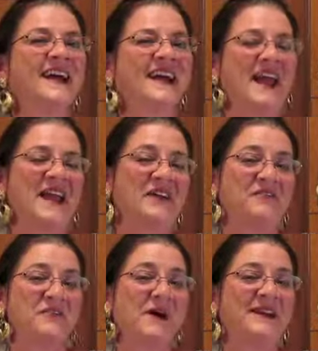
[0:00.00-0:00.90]
Hey
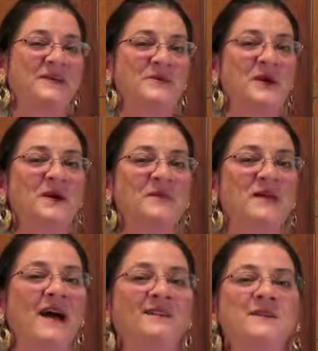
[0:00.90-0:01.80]
everybody, welcome
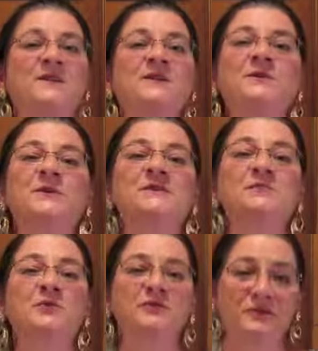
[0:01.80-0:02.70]
back to Galui's
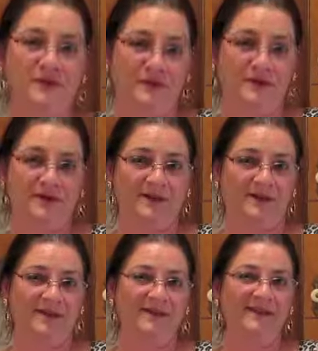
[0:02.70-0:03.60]
Mood Food.
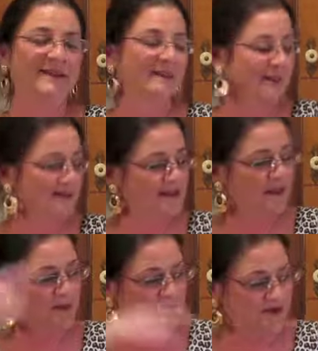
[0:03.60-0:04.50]
This
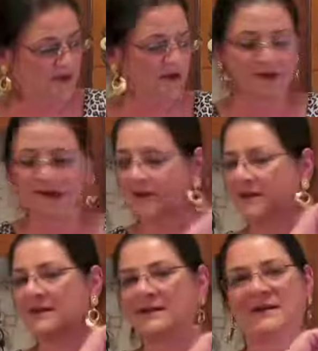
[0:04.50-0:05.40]
episode
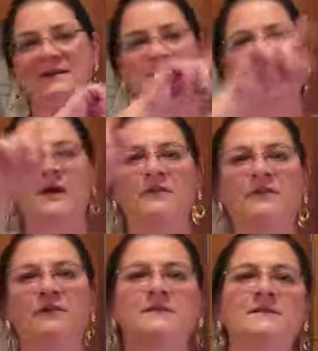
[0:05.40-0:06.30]
is about
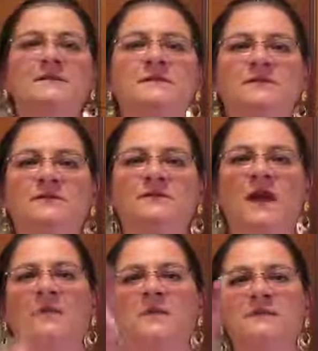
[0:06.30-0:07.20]
Fritz's
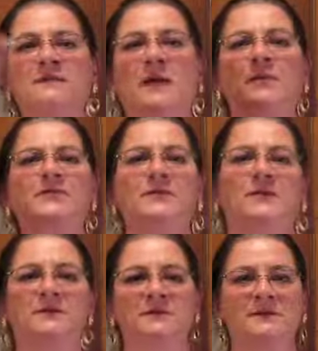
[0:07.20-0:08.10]
famous Sloppy
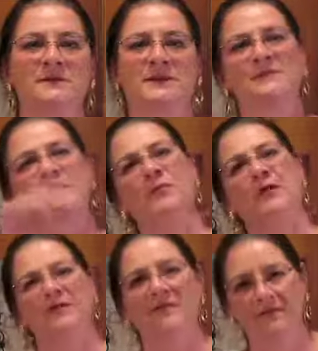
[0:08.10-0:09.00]
Joes. That's my
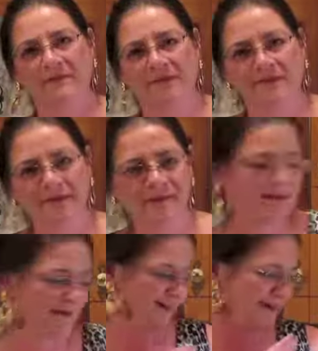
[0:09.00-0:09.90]
brother.
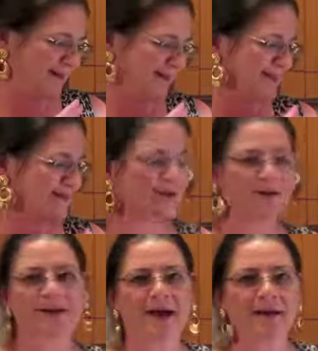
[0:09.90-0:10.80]

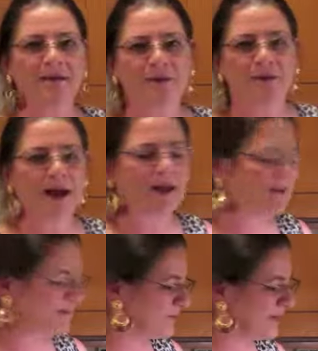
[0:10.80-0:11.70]
Turned out
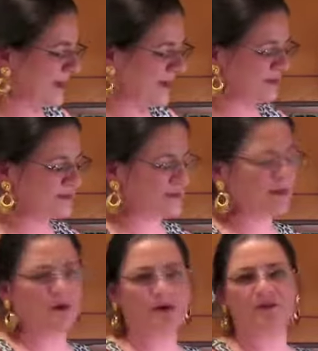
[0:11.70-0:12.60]
great. We had them
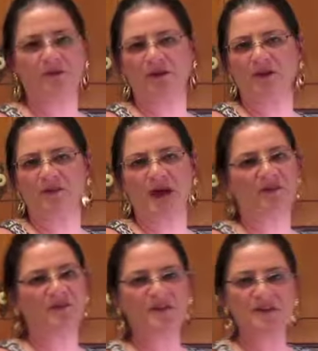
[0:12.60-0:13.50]
simmering for
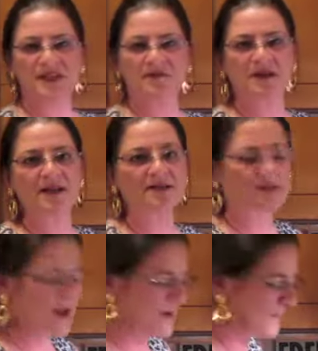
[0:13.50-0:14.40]
about 15 minutes
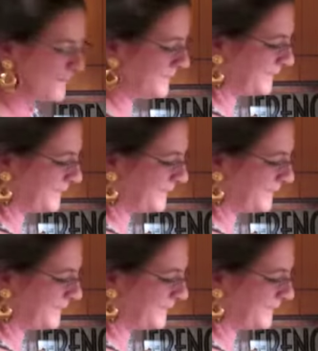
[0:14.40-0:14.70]
now.